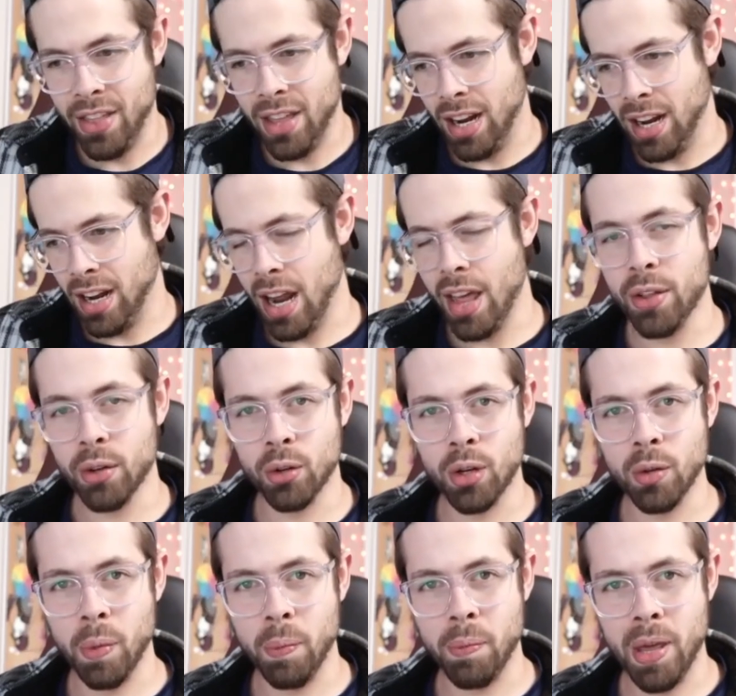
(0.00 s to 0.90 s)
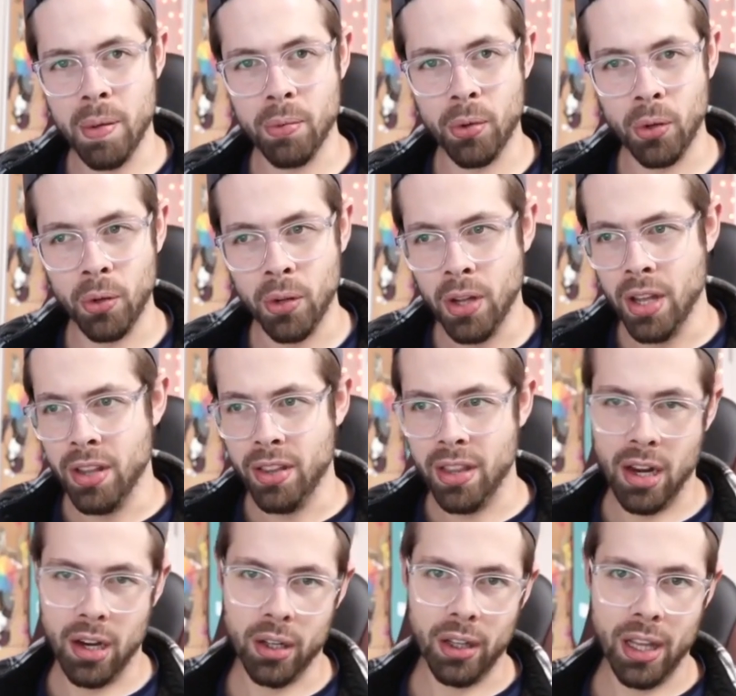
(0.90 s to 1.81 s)
then another group of people
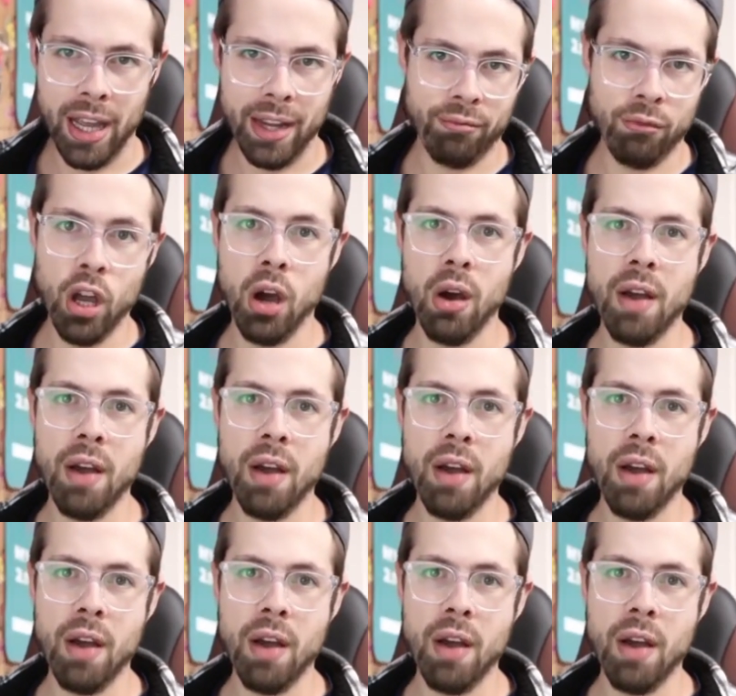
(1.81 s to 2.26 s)
that are like, no,